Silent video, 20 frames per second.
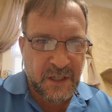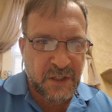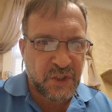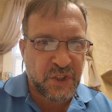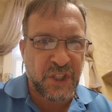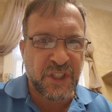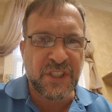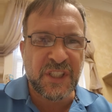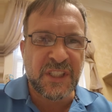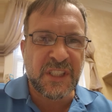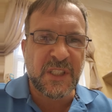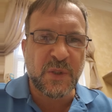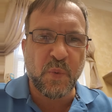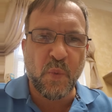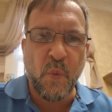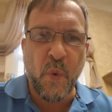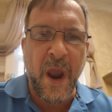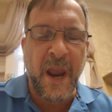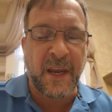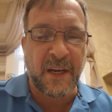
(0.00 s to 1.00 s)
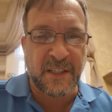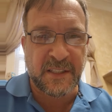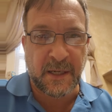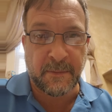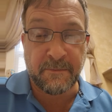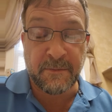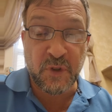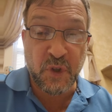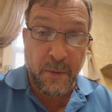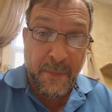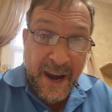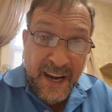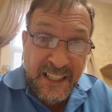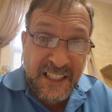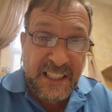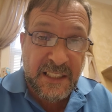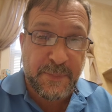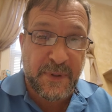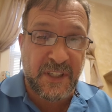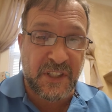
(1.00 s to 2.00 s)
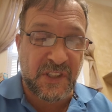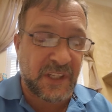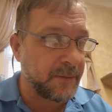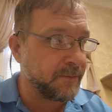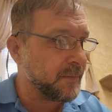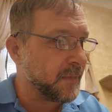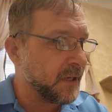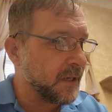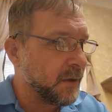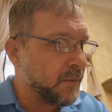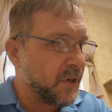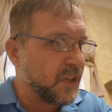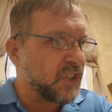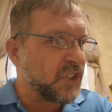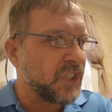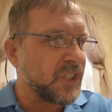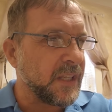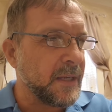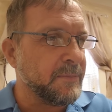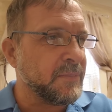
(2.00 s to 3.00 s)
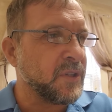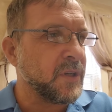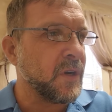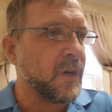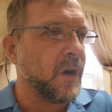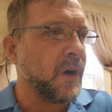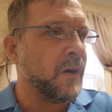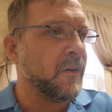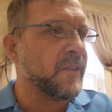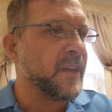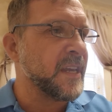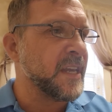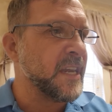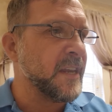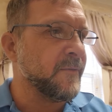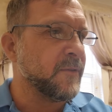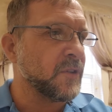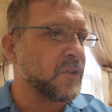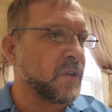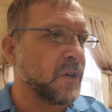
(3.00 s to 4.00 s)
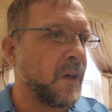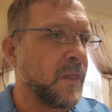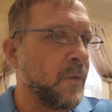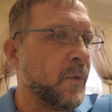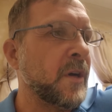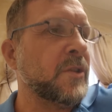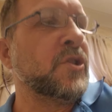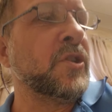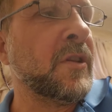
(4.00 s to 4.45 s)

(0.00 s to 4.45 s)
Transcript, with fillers: Jesus is waking us up. Humanity's been asleep. Asleep to all the evils going on in the world.